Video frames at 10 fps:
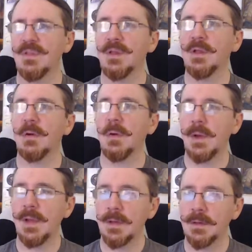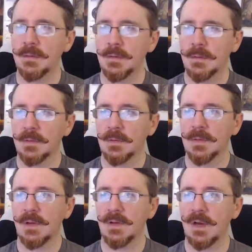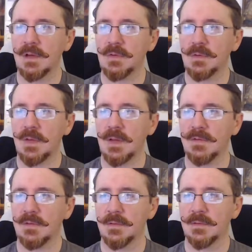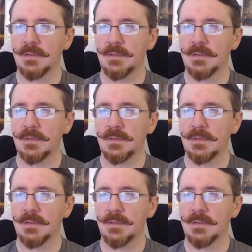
the thing go away? How did I do that?